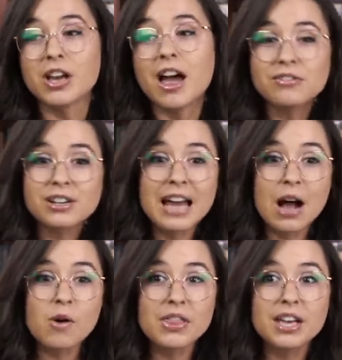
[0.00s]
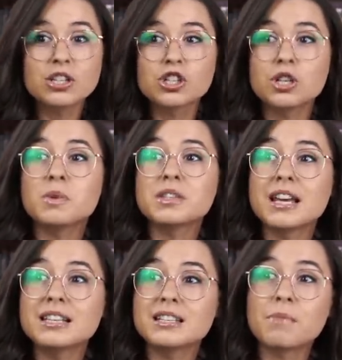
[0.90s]
Every now and then she will
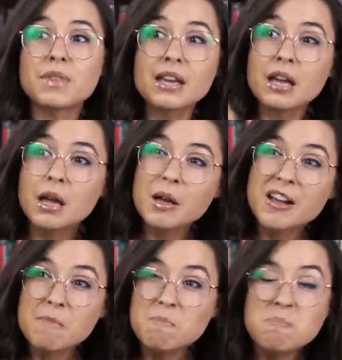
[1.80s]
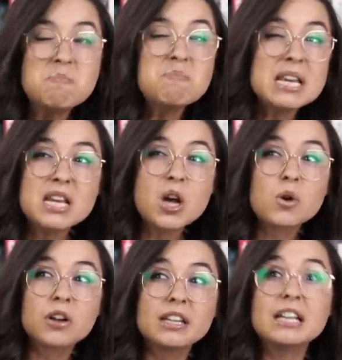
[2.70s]
say something
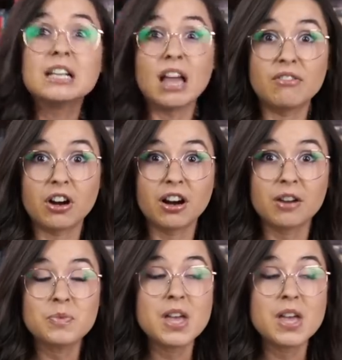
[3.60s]
mediocrely clever,